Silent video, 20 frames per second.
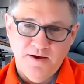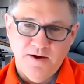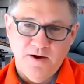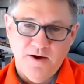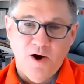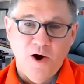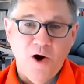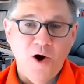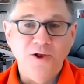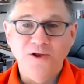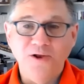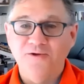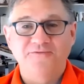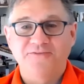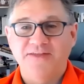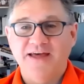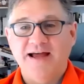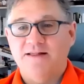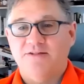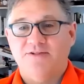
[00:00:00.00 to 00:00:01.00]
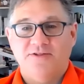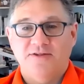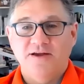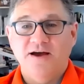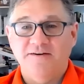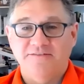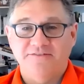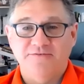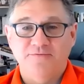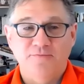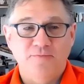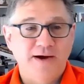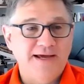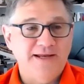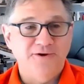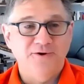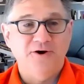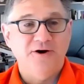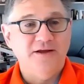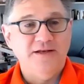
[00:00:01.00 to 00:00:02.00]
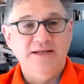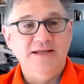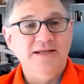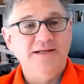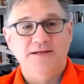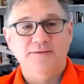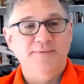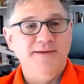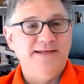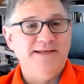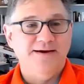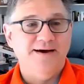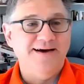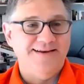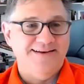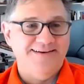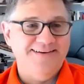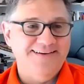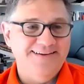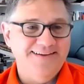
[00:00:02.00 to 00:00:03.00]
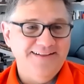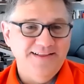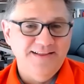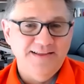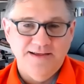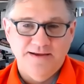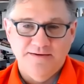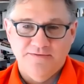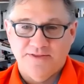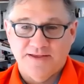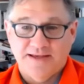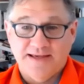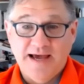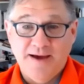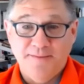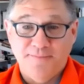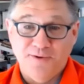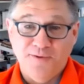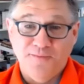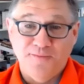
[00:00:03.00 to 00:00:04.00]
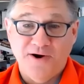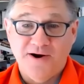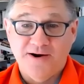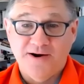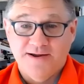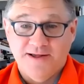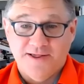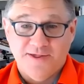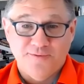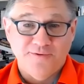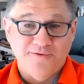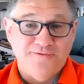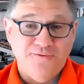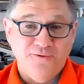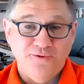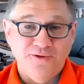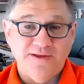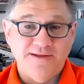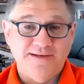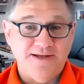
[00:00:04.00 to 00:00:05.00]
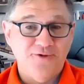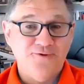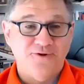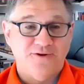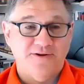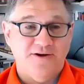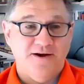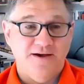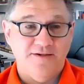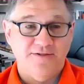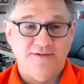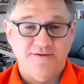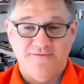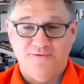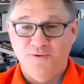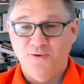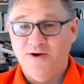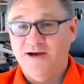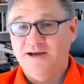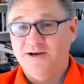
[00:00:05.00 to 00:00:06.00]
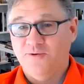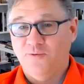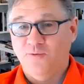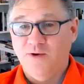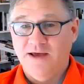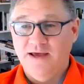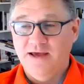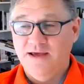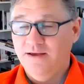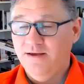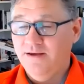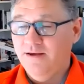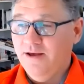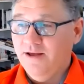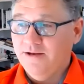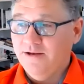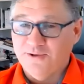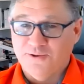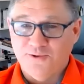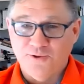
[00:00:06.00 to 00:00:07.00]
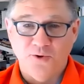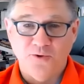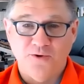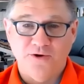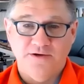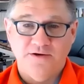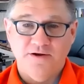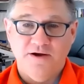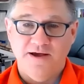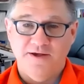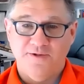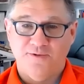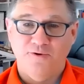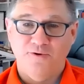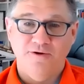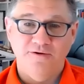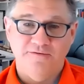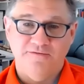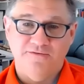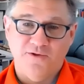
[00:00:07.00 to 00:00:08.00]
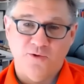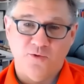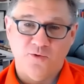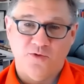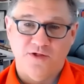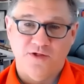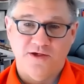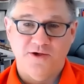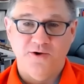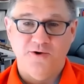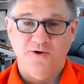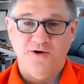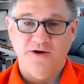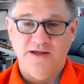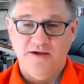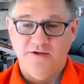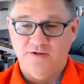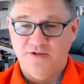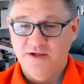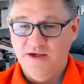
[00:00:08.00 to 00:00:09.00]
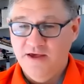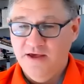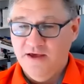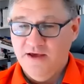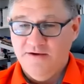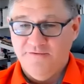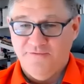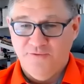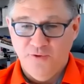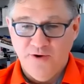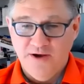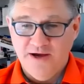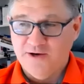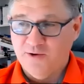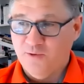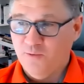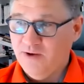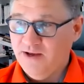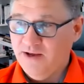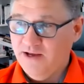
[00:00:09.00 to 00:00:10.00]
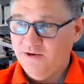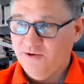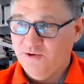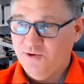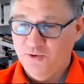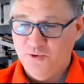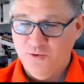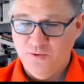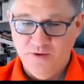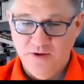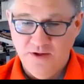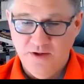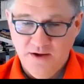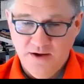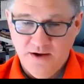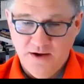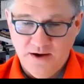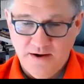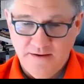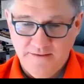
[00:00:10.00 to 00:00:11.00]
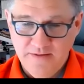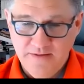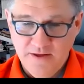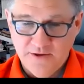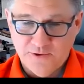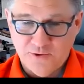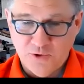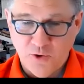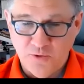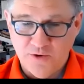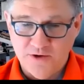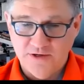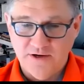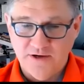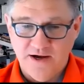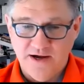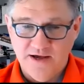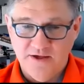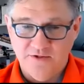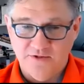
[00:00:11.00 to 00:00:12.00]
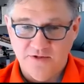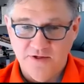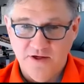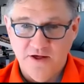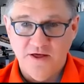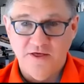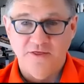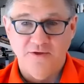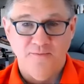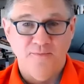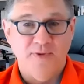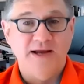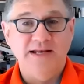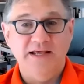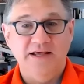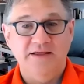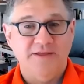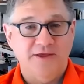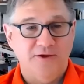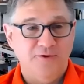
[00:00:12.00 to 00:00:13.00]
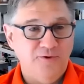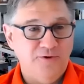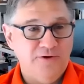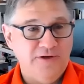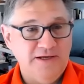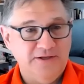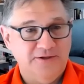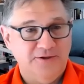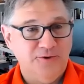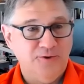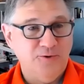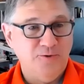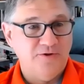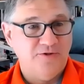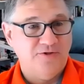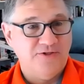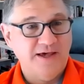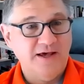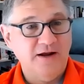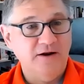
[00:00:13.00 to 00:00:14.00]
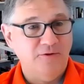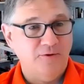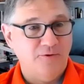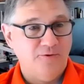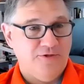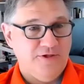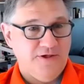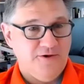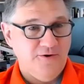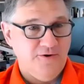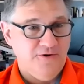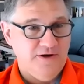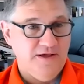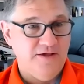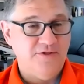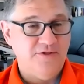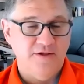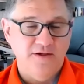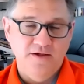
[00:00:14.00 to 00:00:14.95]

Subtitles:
All of that stuff might not need to be done if the capital markets were fully digitized. If you had a way to tokenize all of those securities, if you had a way to tokenize the money that you need to do to settle those securities,